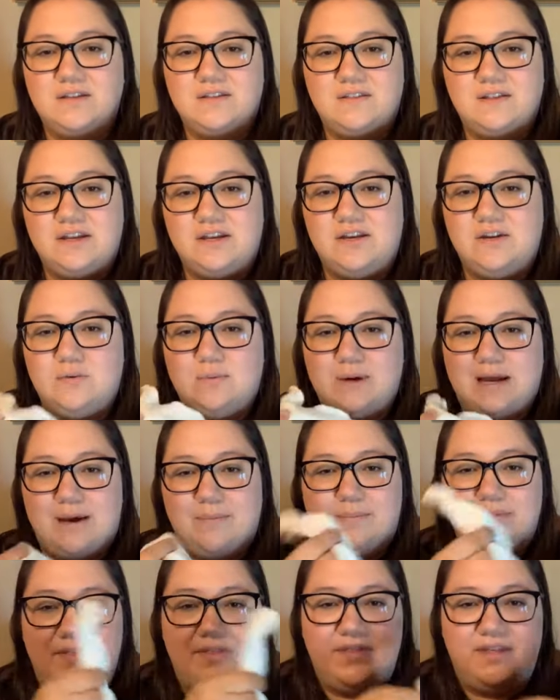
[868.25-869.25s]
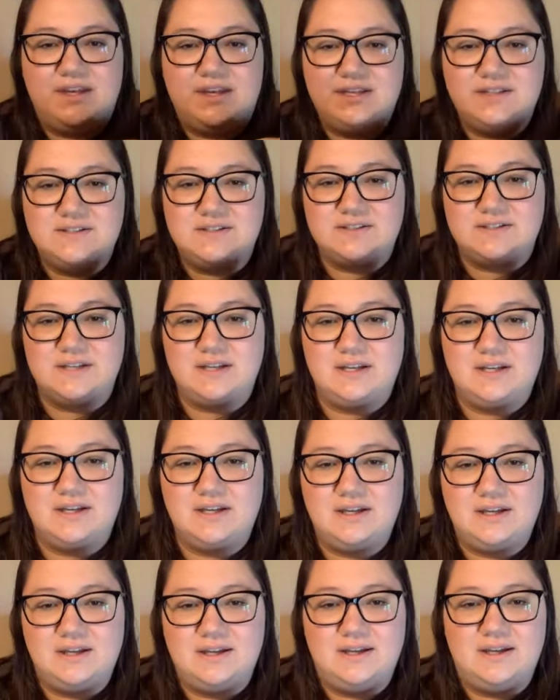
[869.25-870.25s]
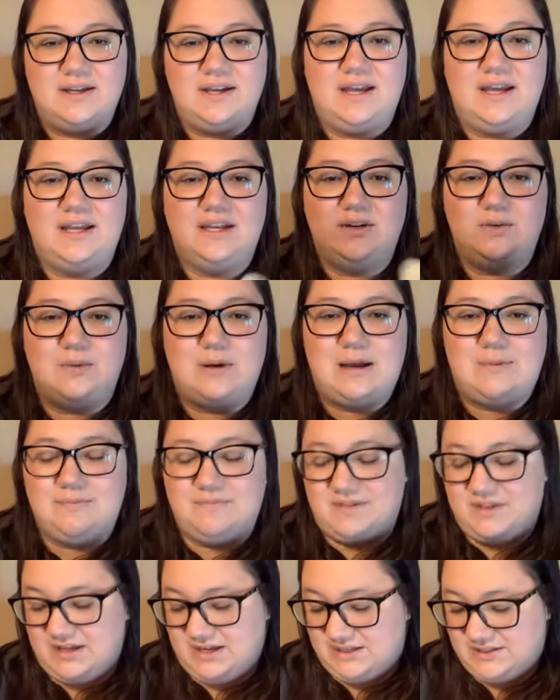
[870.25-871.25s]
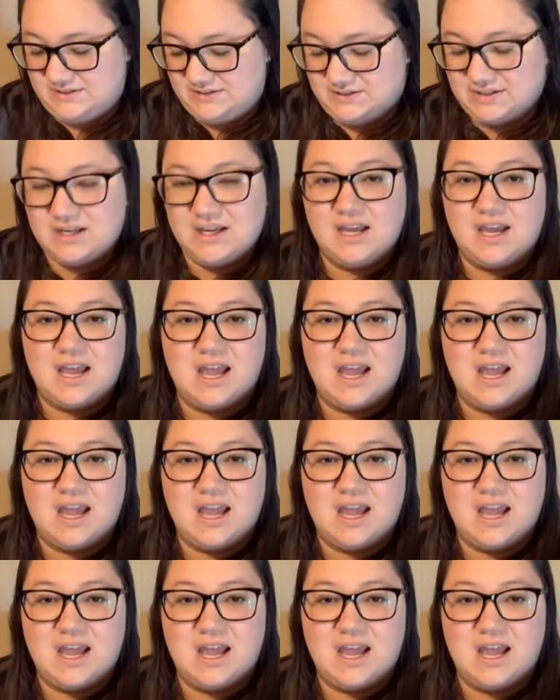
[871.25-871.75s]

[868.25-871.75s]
Then you wrap this and you wrap this.